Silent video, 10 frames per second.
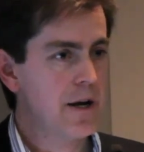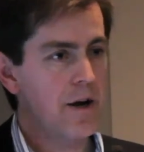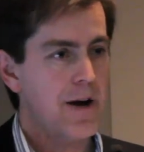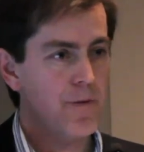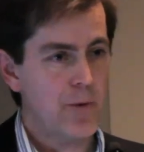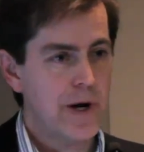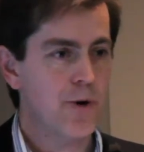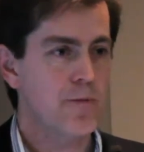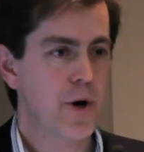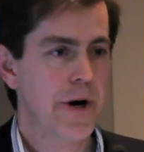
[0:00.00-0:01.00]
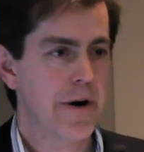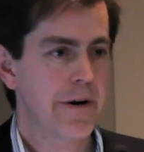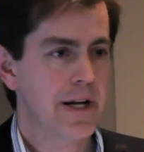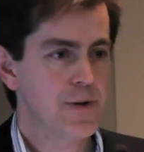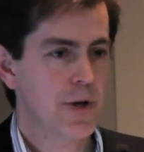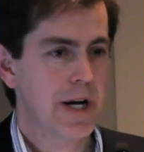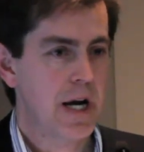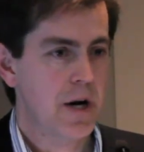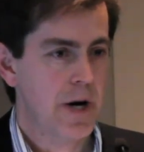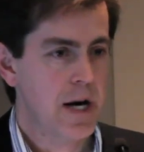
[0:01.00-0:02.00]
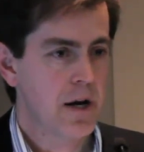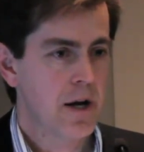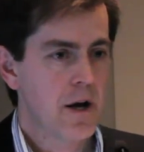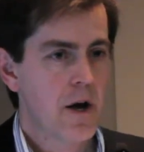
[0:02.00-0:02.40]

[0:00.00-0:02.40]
you have what we call mono sort of hearing,